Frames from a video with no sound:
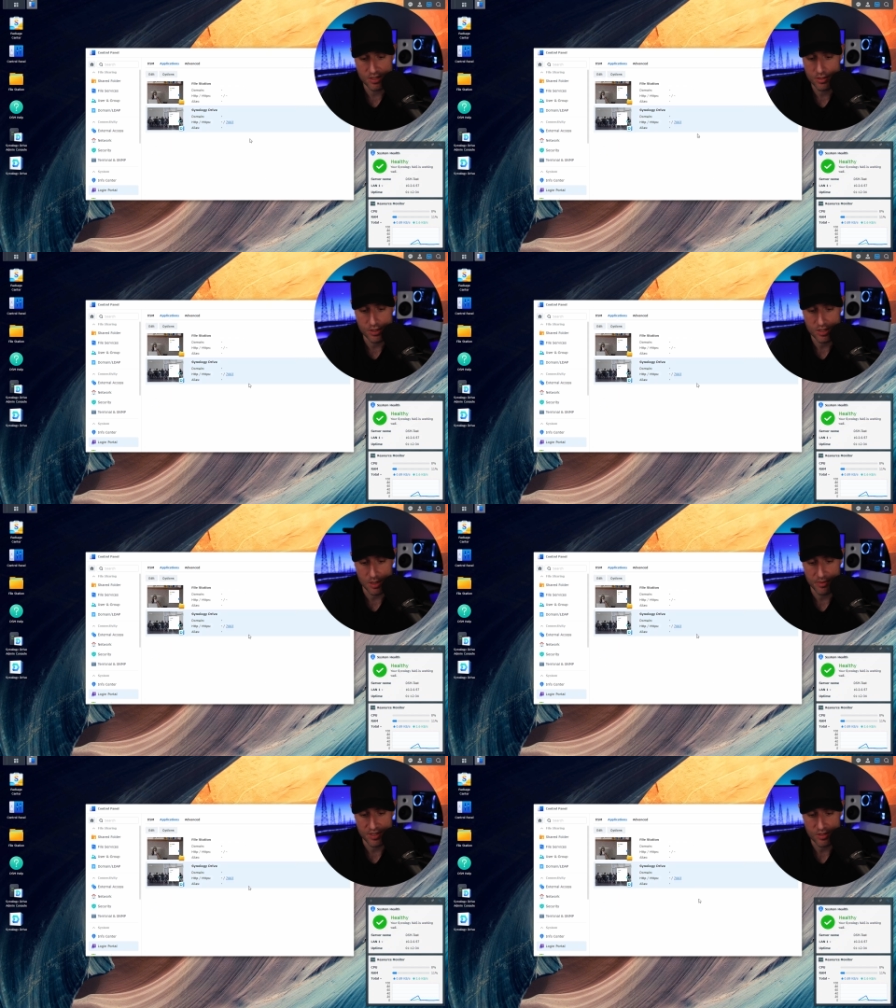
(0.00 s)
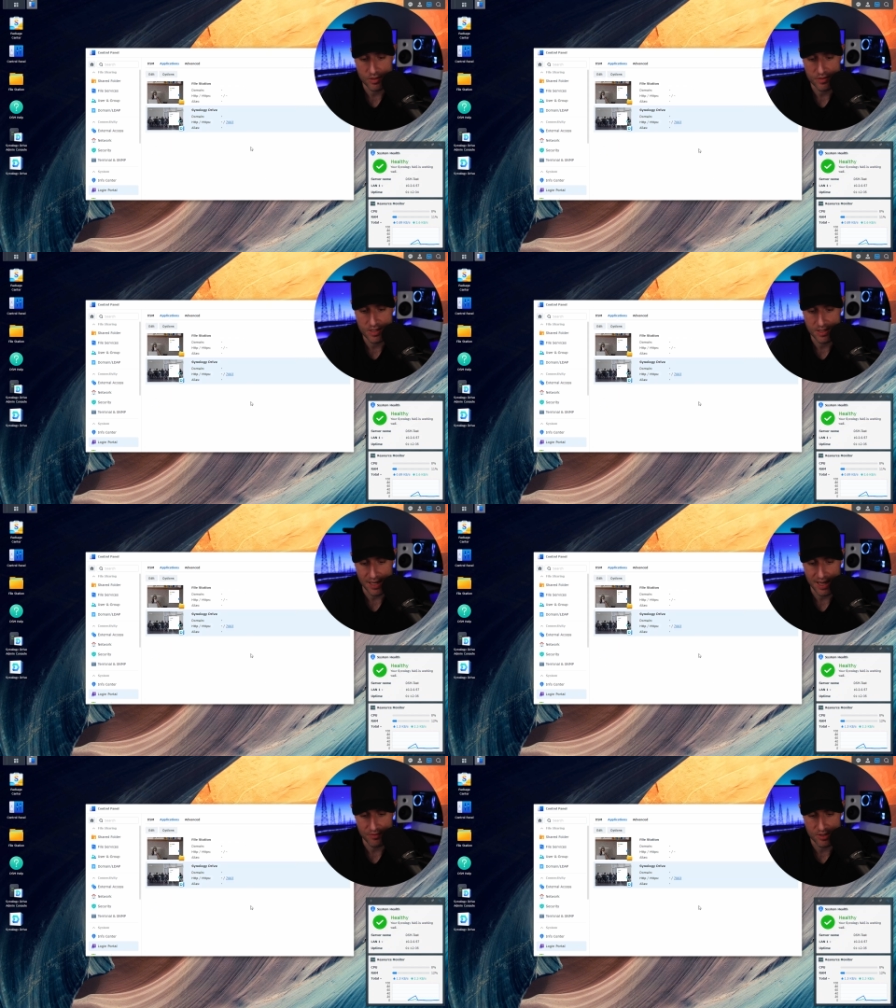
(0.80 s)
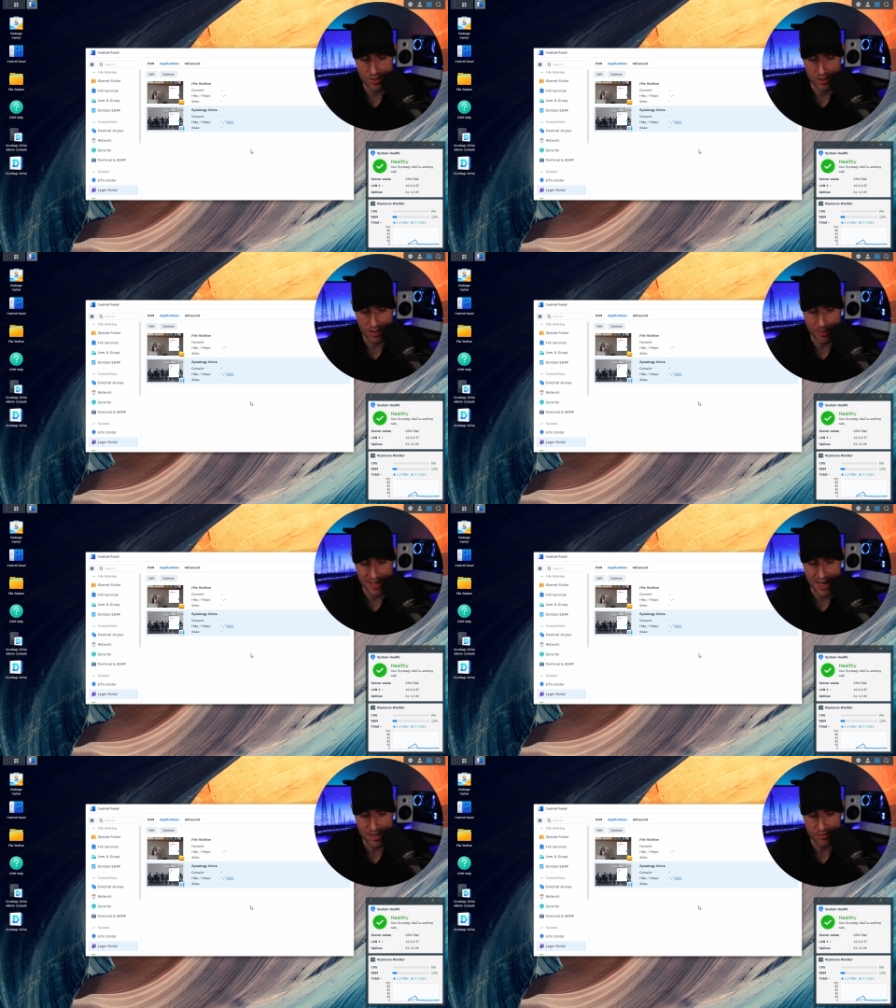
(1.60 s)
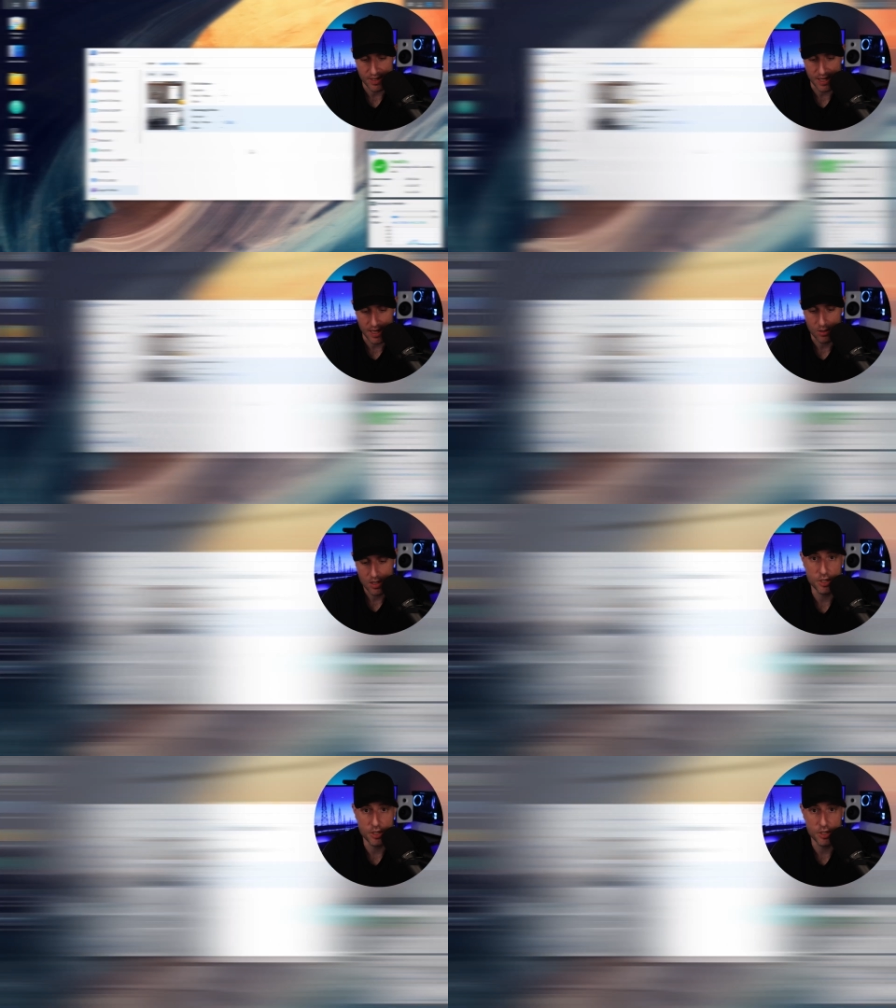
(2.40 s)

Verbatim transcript: These are just some of the services I have installed on my NAS right now.